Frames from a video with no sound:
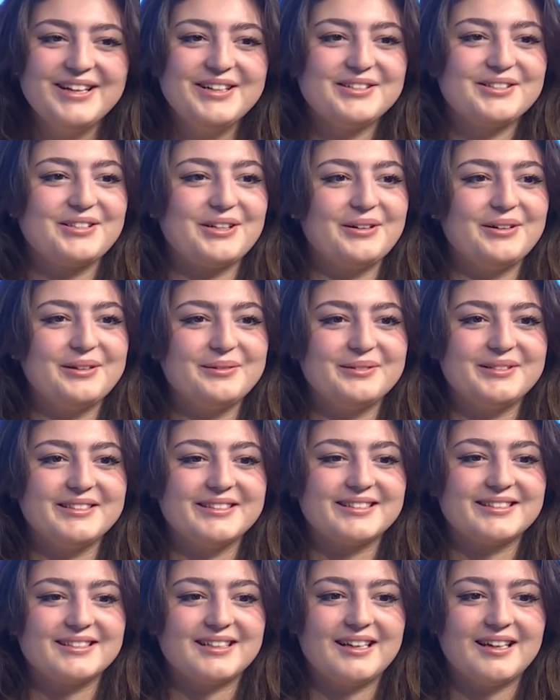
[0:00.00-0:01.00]
So it
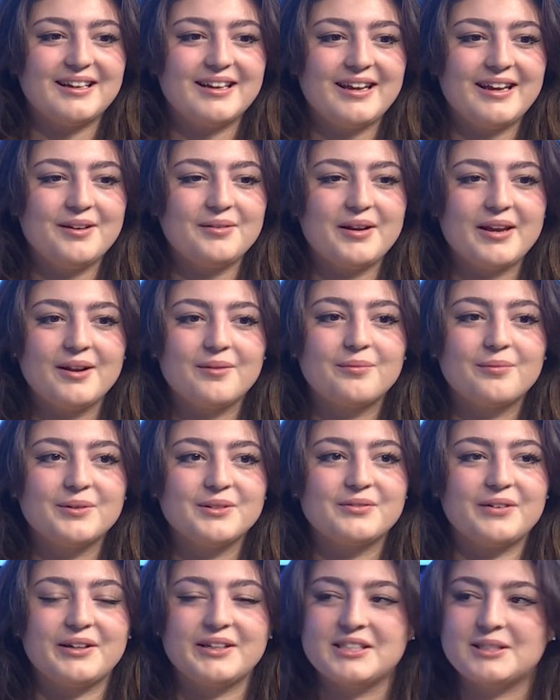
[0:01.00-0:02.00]
was
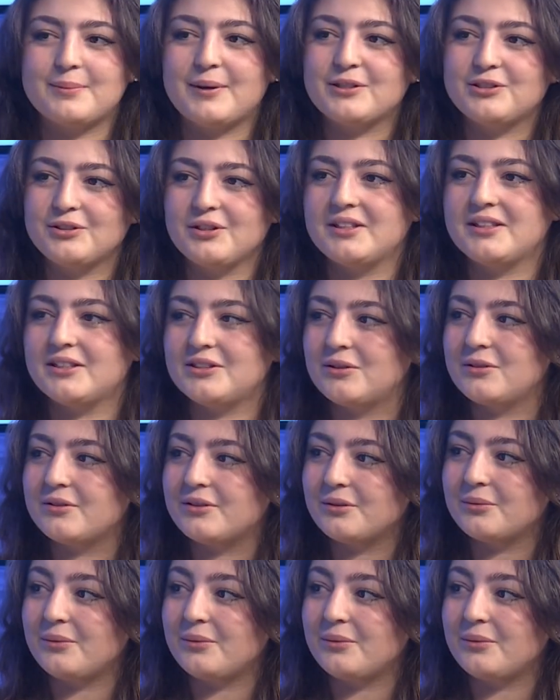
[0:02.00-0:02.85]
very special that this was the